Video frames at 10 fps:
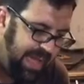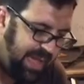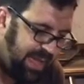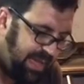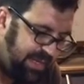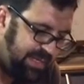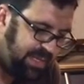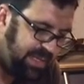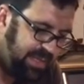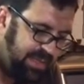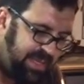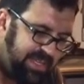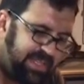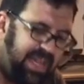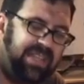And
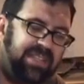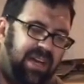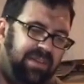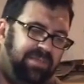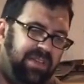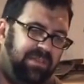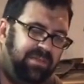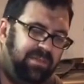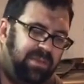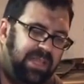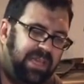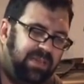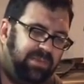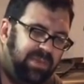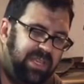these guys often, when
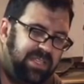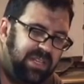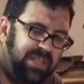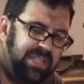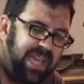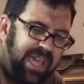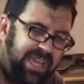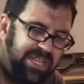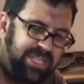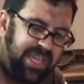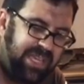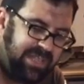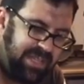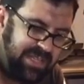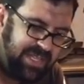they start to age,
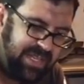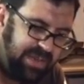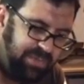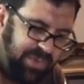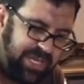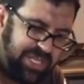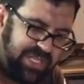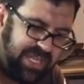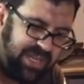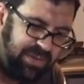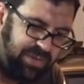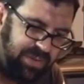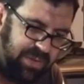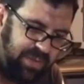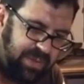they send a rich
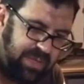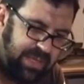signal